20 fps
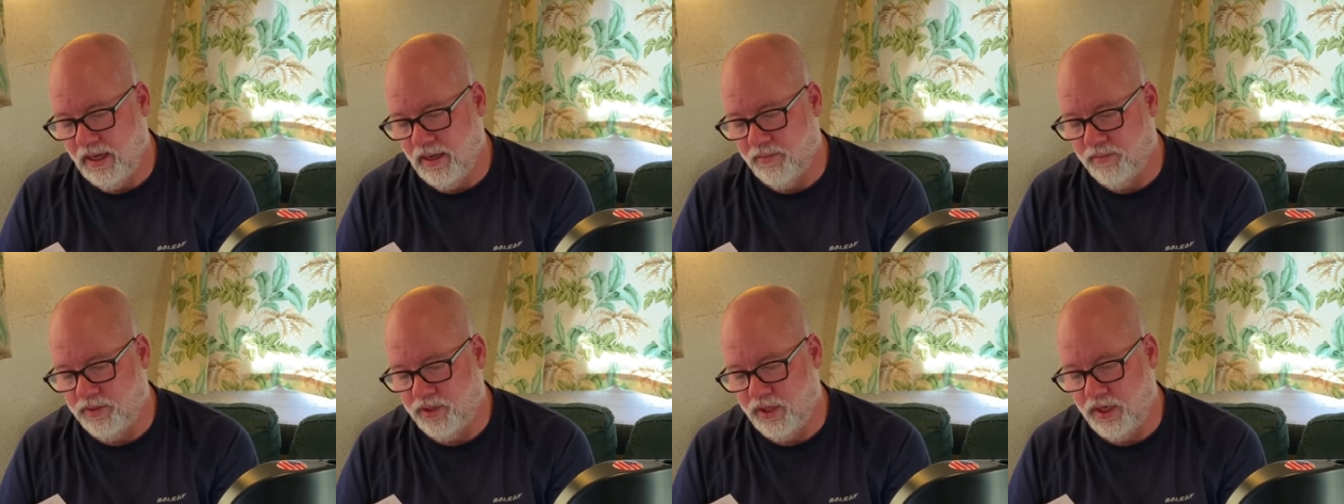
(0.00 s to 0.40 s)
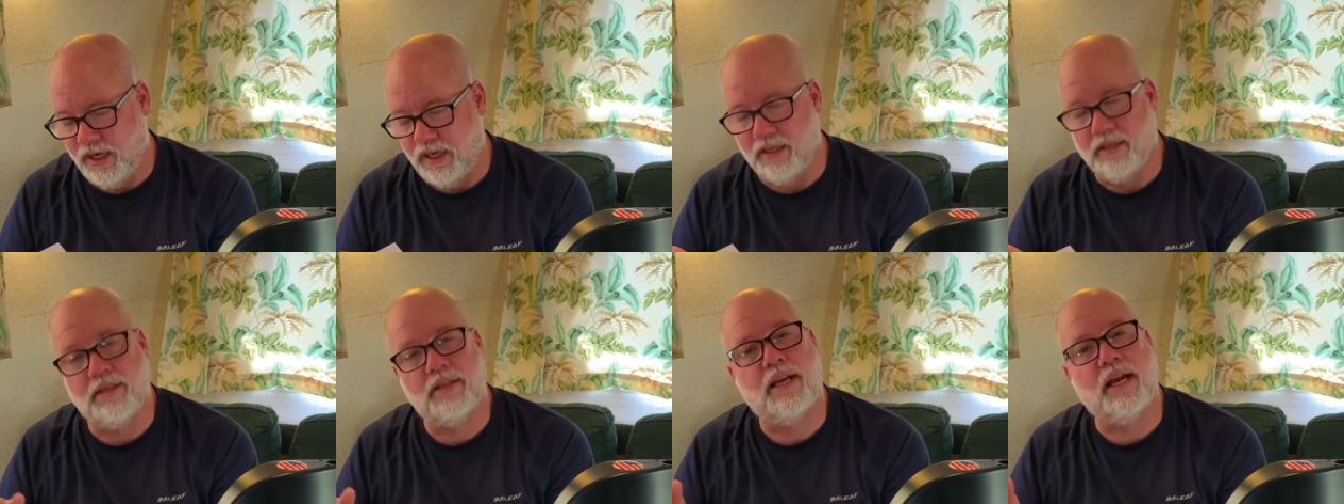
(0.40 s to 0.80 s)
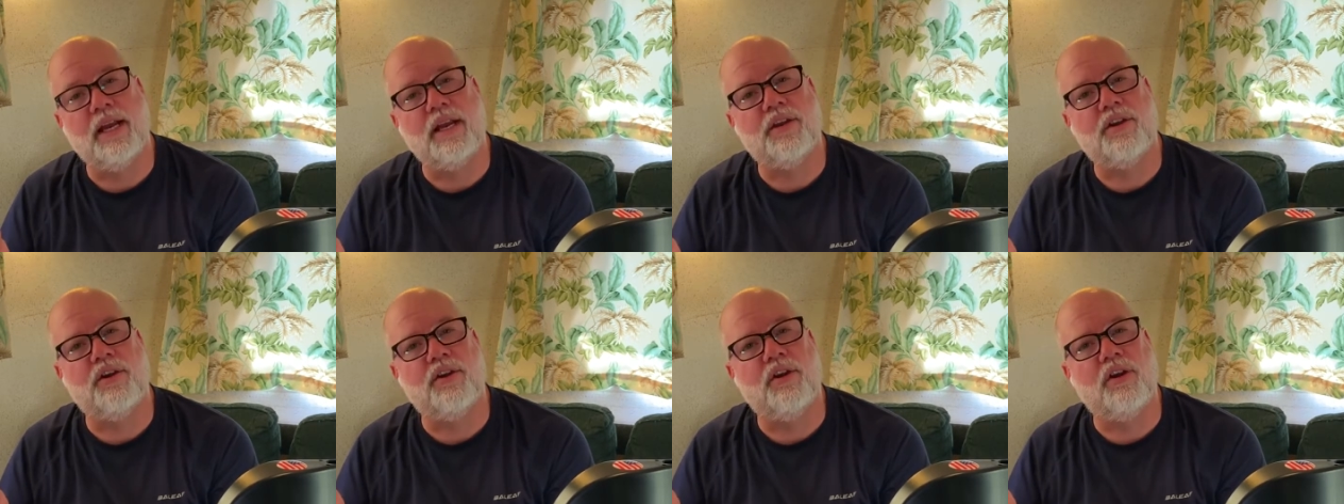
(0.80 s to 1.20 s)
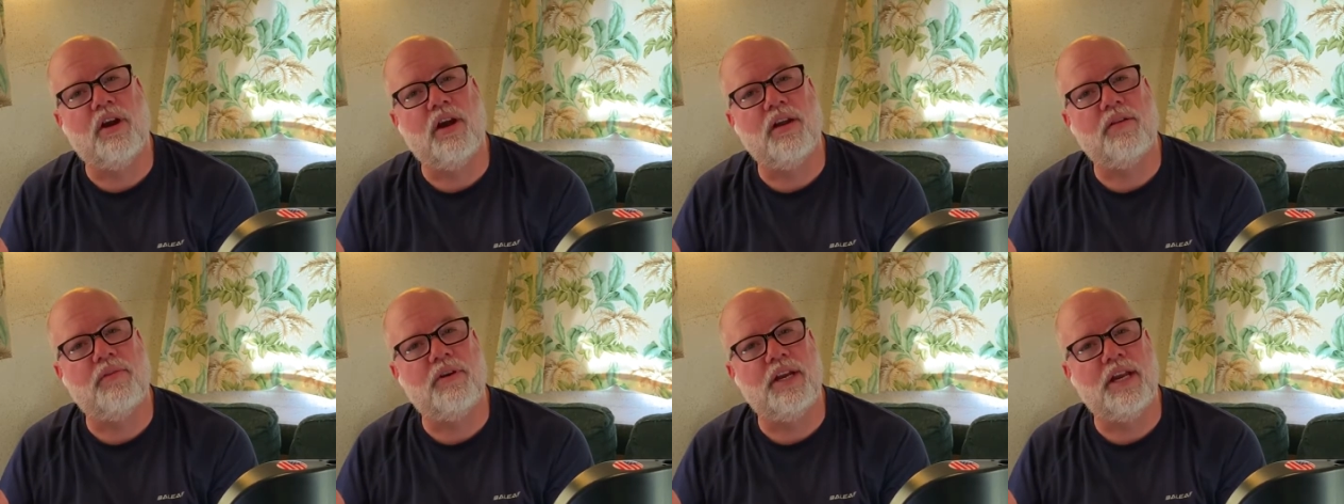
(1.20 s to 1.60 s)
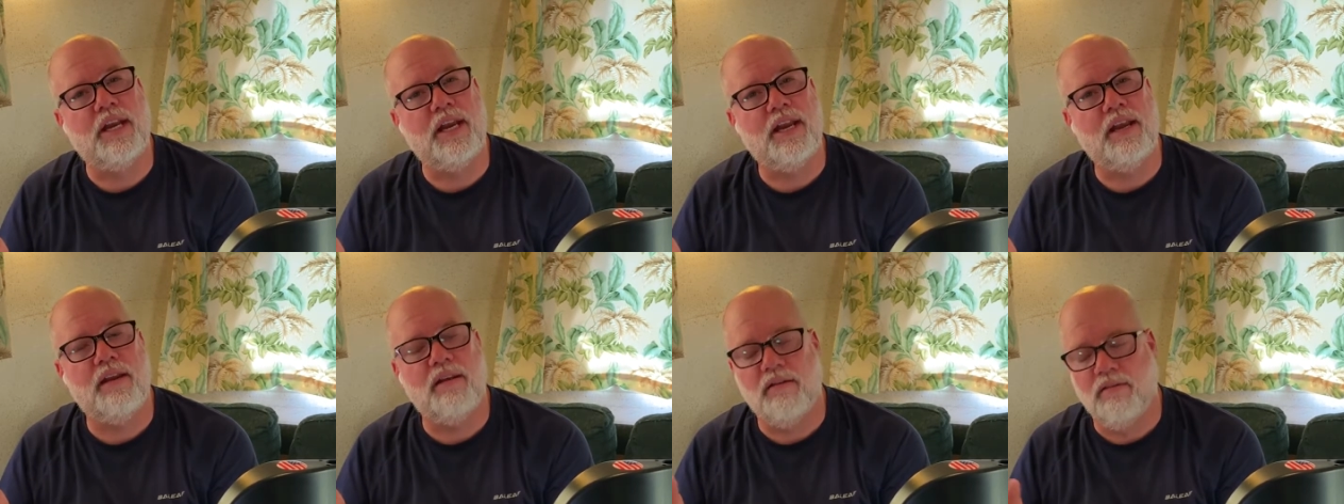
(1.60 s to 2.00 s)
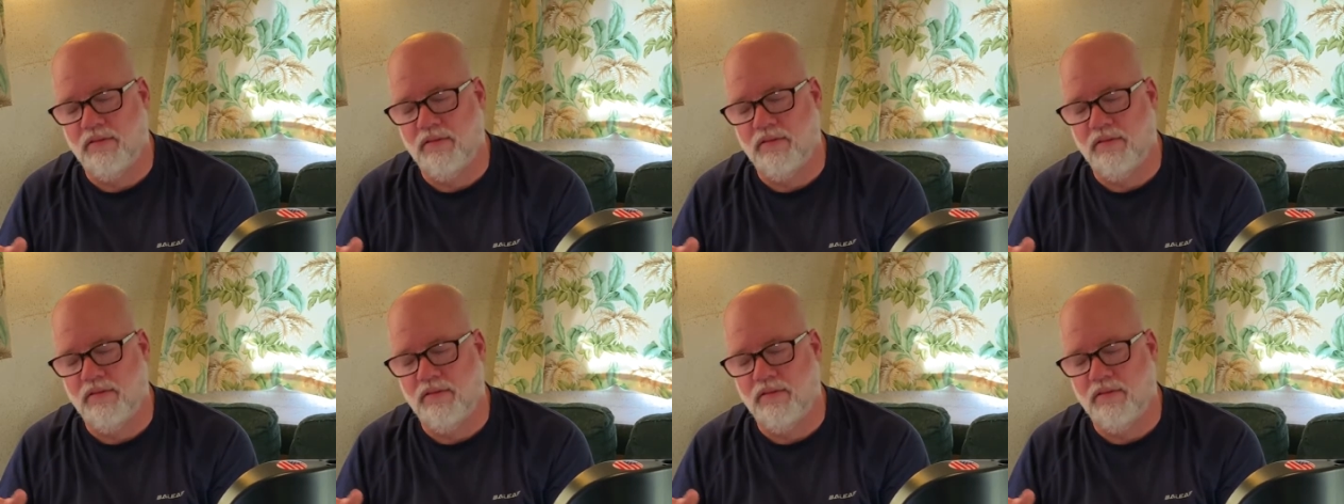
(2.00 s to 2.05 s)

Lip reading: So you can just kind of turn it on when you need it.